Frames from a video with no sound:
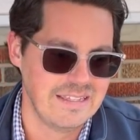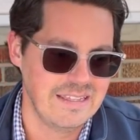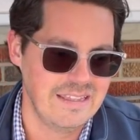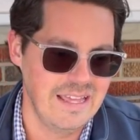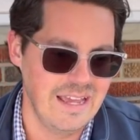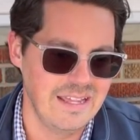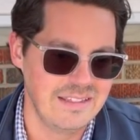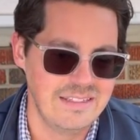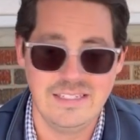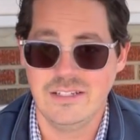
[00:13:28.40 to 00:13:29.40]
that
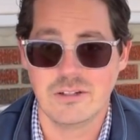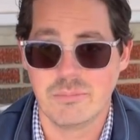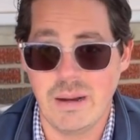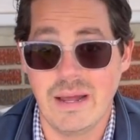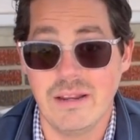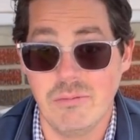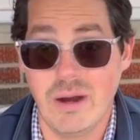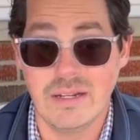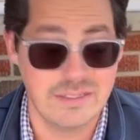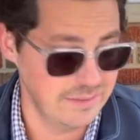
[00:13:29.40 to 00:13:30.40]
the dealer body
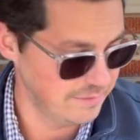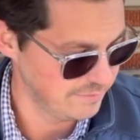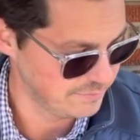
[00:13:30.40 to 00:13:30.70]
wanted.